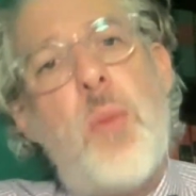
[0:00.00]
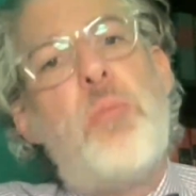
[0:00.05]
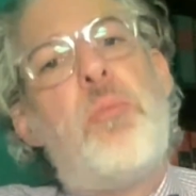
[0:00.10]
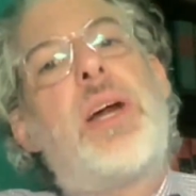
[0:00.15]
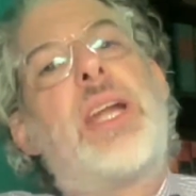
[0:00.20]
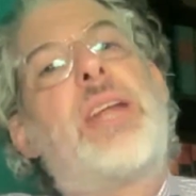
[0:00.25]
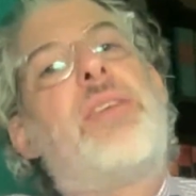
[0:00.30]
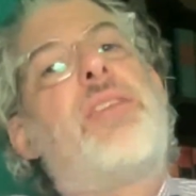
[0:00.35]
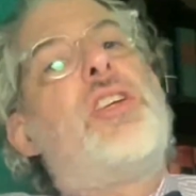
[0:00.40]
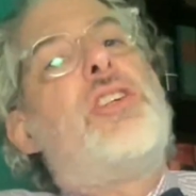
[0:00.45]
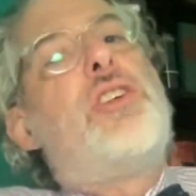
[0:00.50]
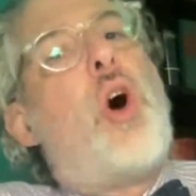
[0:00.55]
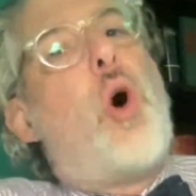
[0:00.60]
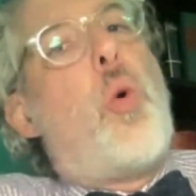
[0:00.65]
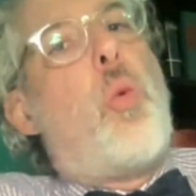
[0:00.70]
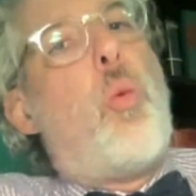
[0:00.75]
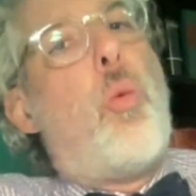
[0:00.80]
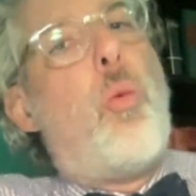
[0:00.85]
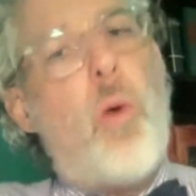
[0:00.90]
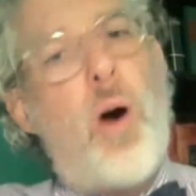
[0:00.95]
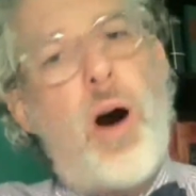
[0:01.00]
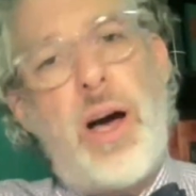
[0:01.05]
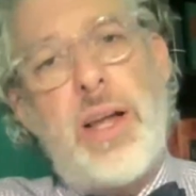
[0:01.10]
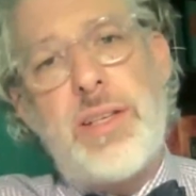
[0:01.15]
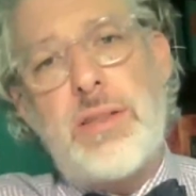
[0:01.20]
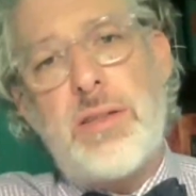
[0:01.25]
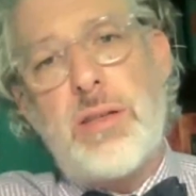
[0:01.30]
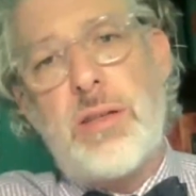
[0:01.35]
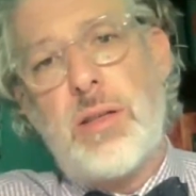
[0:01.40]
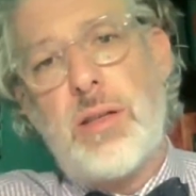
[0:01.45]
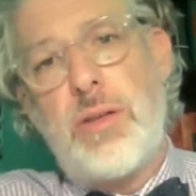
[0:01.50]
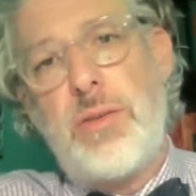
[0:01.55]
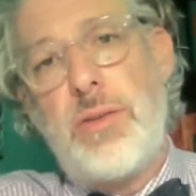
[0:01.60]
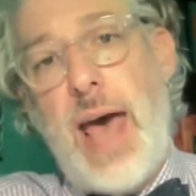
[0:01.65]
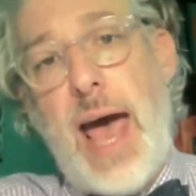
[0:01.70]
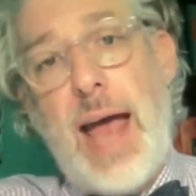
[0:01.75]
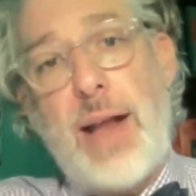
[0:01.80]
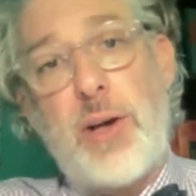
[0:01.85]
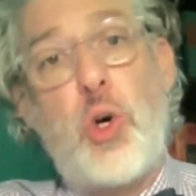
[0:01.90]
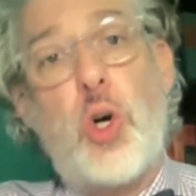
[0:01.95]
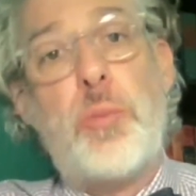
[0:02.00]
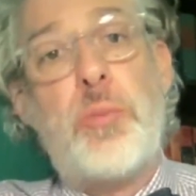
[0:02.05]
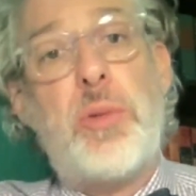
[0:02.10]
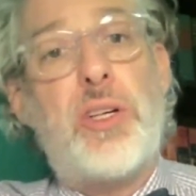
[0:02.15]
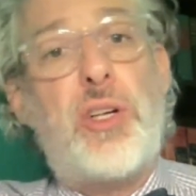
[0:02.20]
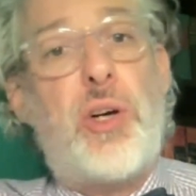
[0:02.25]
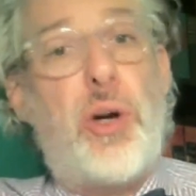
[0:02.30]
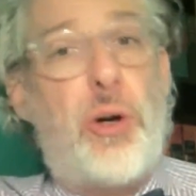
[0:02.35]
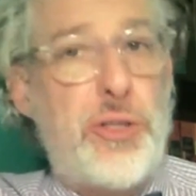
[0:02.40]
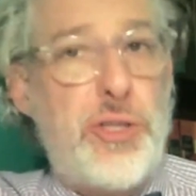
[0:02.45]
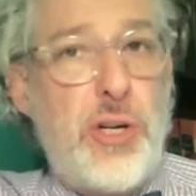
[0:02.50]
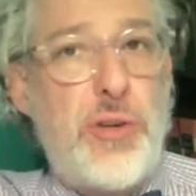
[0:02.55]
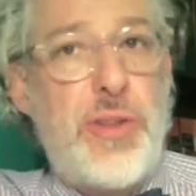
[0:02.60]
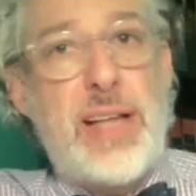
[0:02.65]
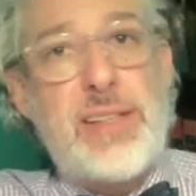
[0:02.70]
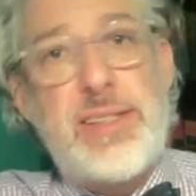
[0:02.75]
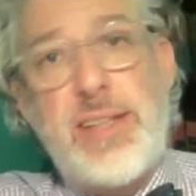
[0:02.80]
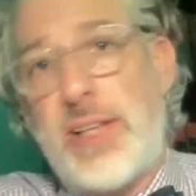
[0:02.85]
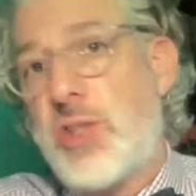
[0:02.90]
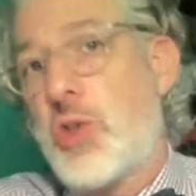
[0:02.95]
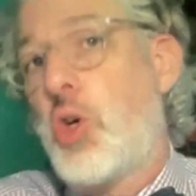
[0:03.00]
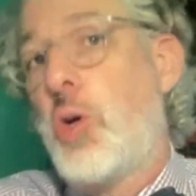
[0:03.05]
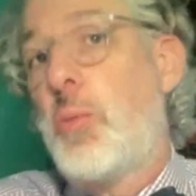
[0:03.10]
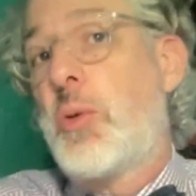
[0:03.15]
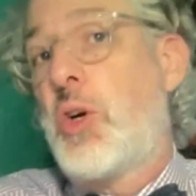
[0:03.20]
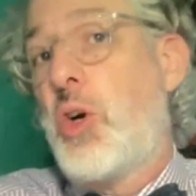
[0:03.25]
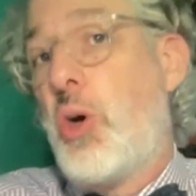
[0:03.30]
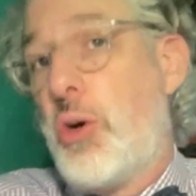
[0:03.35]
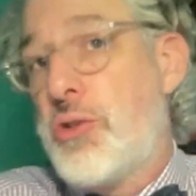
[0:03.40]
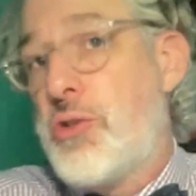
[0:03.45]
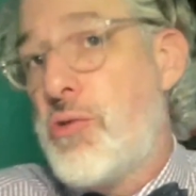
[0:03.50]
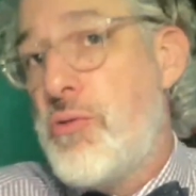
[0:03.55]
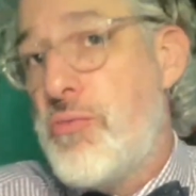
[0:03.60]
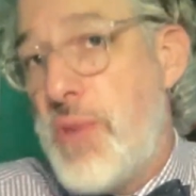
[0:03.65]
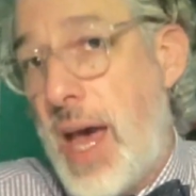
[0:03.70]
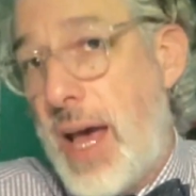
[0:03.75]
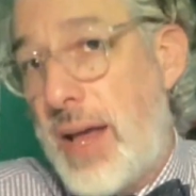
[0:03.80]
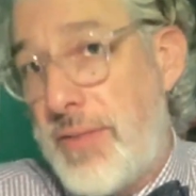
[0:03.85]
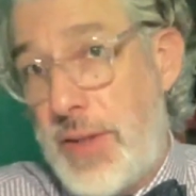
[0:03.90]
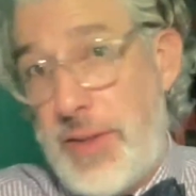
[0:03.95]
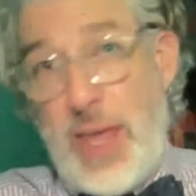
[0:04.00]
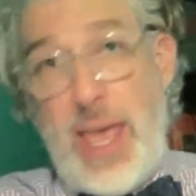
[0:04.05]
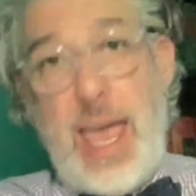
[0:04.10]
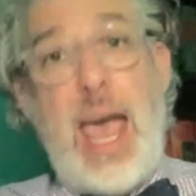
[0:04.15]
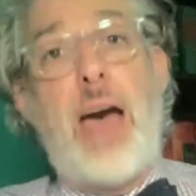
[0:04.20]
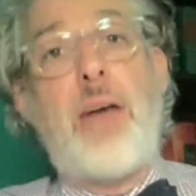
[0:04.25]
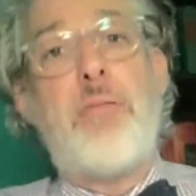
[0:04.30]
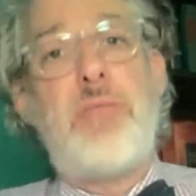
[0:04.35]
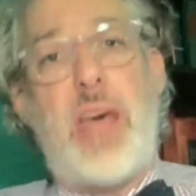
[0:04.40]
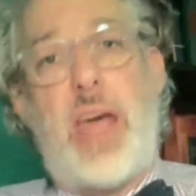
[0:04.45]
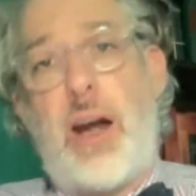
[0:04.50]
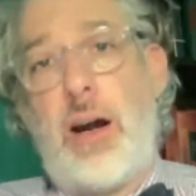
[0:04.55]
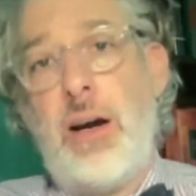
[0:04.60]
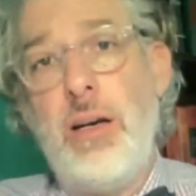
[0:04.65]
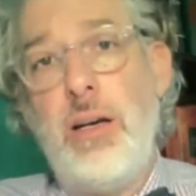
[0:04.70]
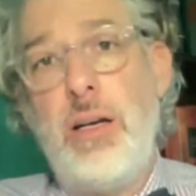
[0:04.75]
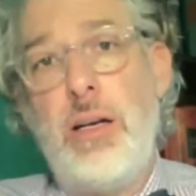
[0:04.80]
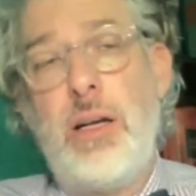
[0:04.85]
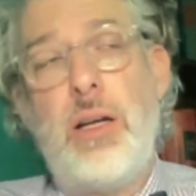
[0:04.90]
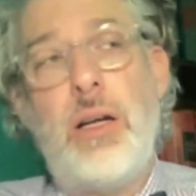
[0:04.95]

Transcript: But if you don't want that corporate culture, that sense of corporate culture that they have there,